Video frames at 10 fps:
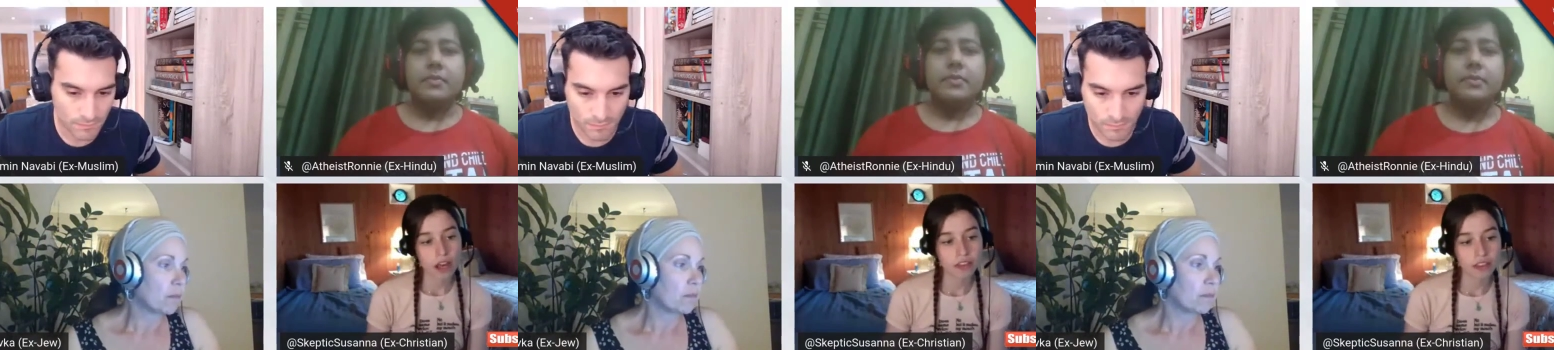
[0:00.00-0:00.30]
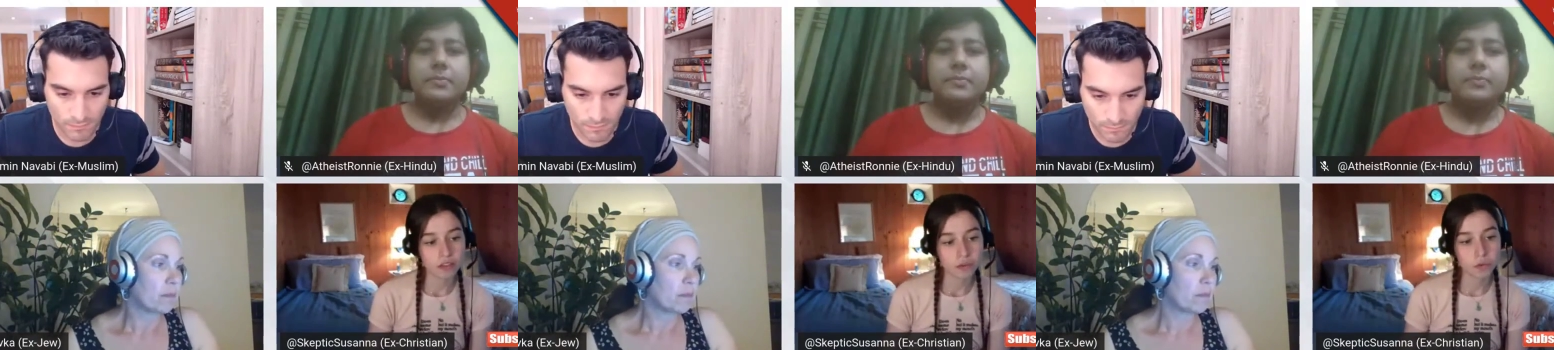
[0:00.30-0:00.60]

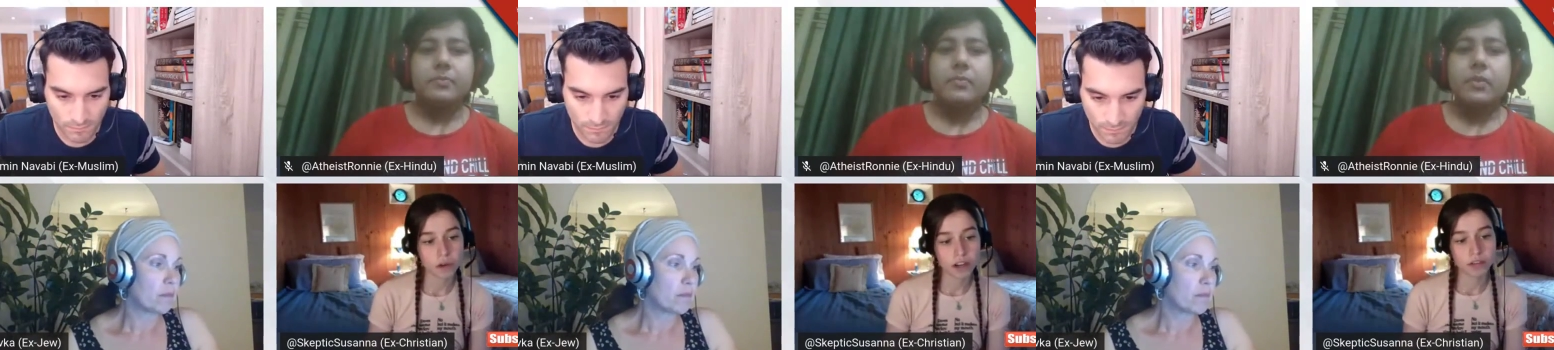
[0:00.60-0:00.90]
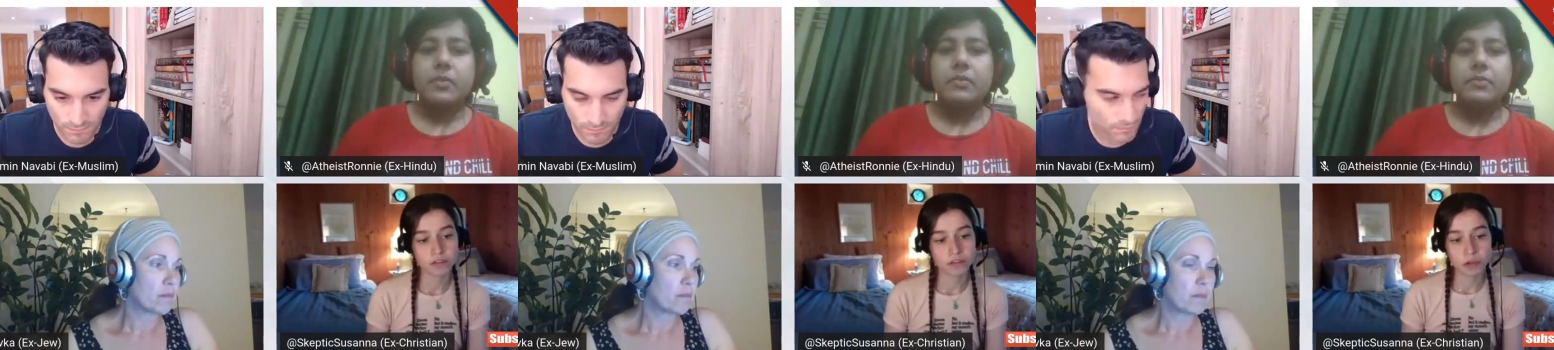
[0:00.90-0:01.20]
Speaker 1: This was one of
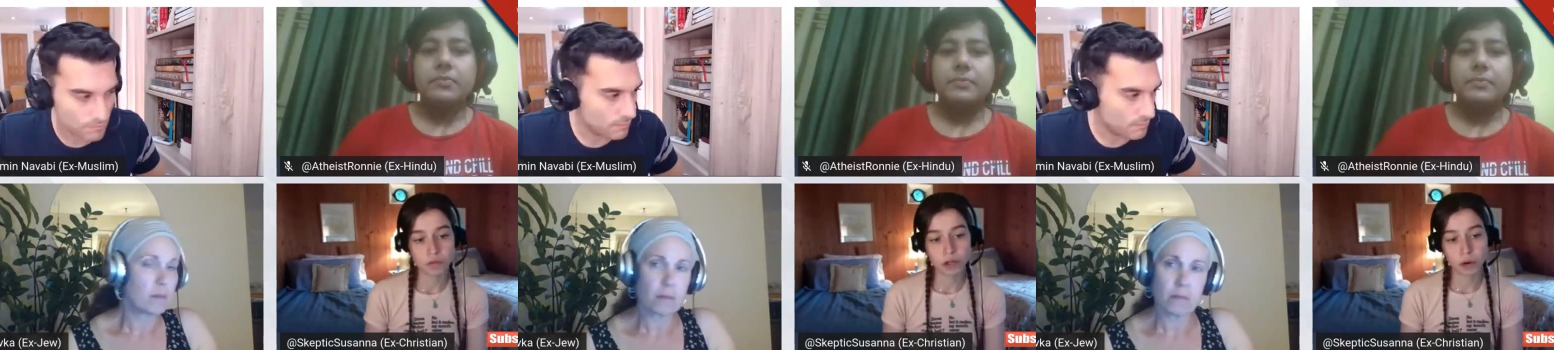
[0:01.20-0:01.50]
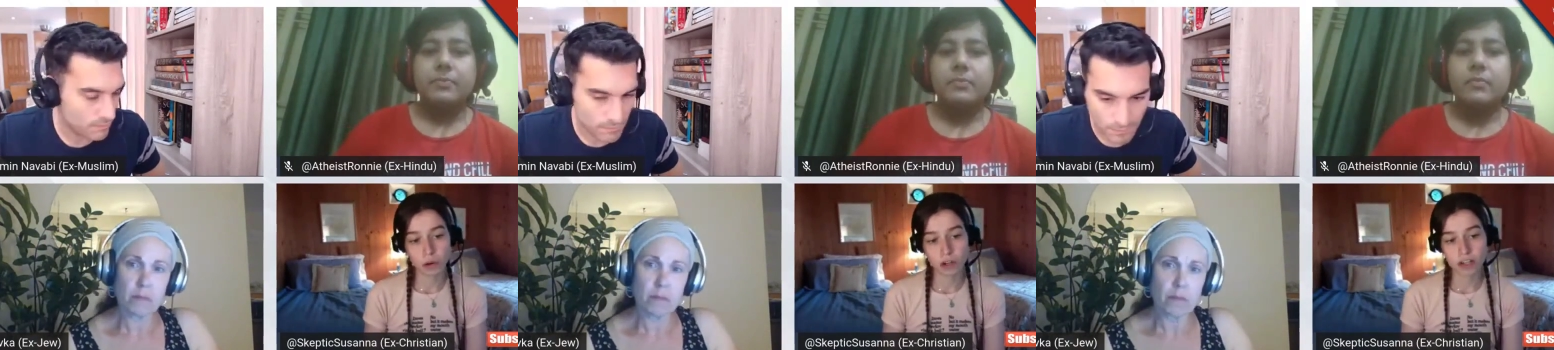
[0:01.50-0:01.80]
the few
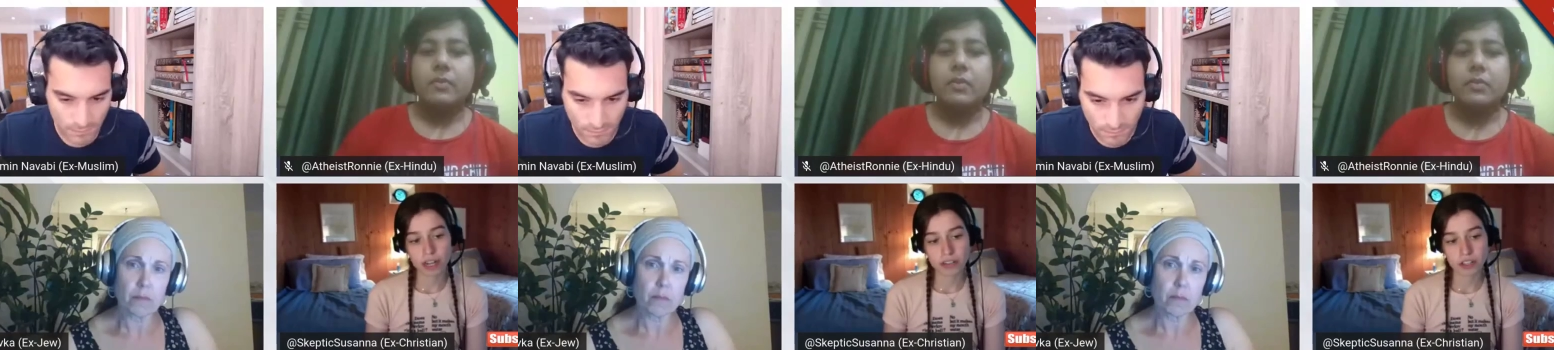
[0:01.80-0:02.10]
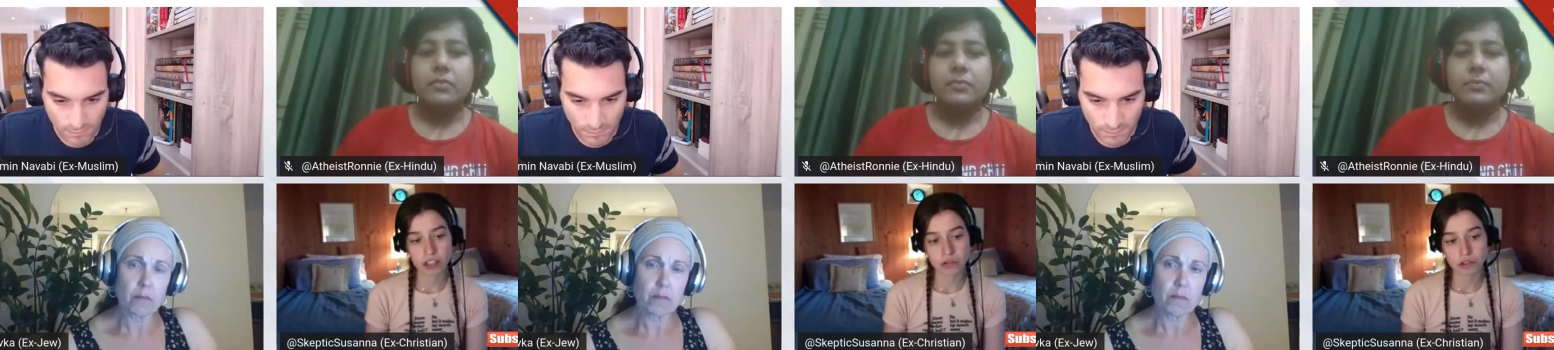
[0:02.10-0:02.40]
recorded
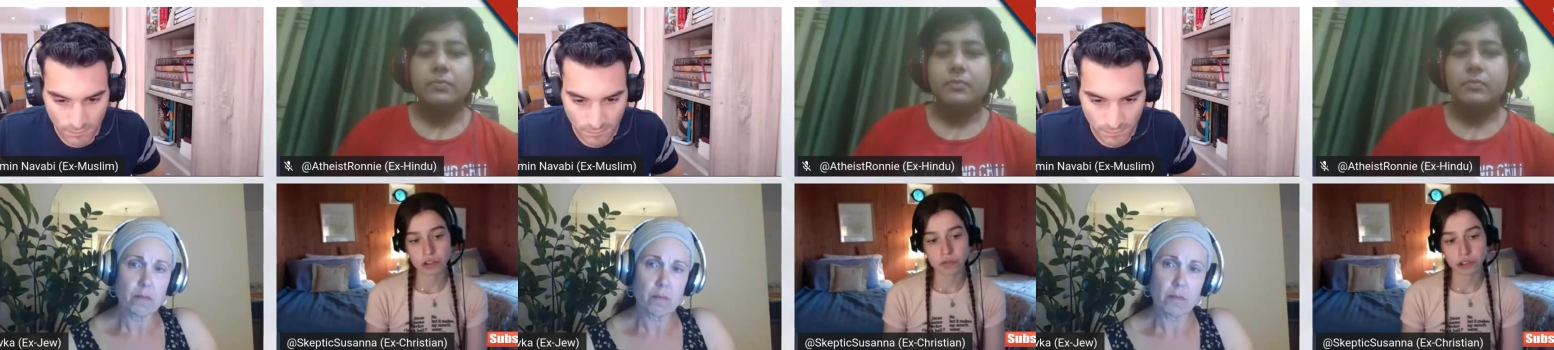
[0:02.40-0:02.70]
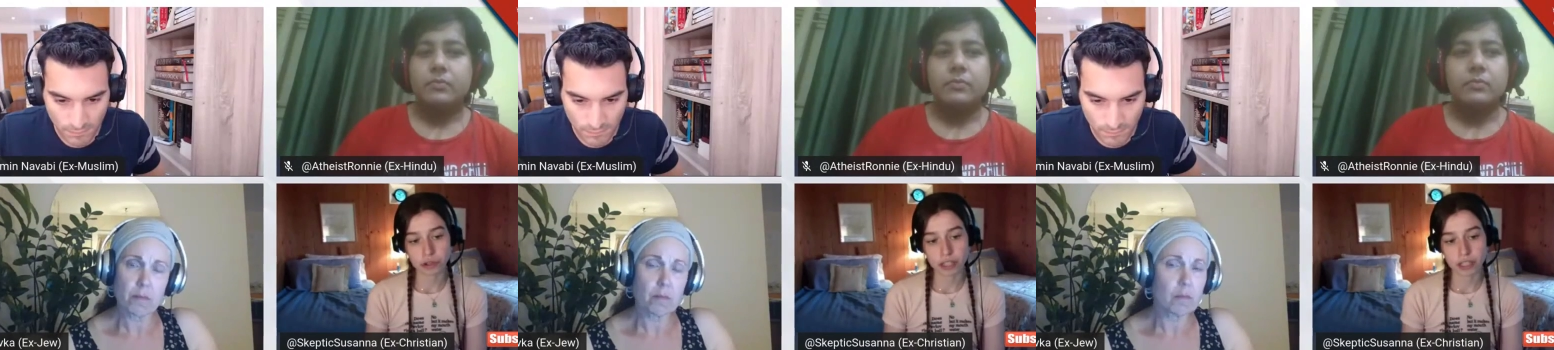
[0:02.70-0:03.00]
executions for
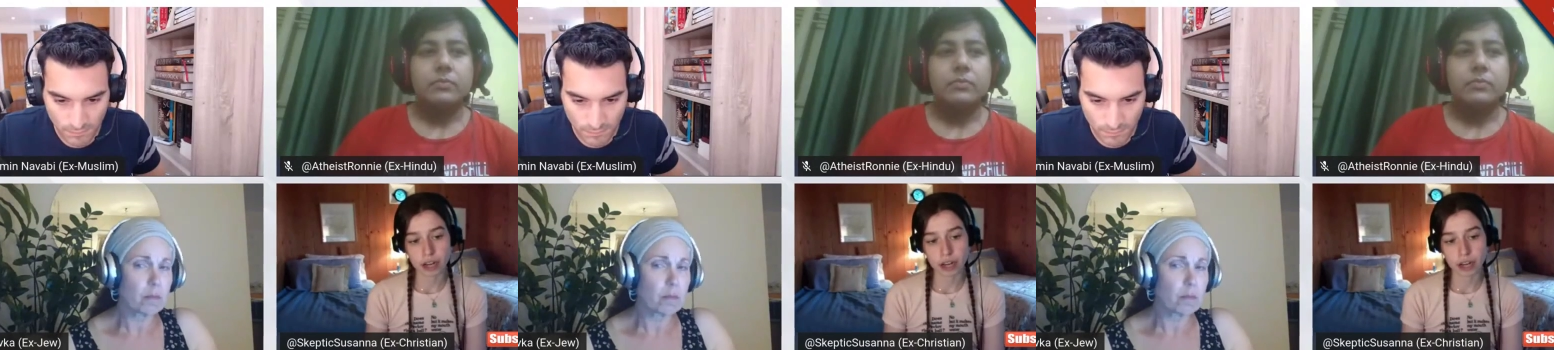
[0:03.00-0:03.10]
drinking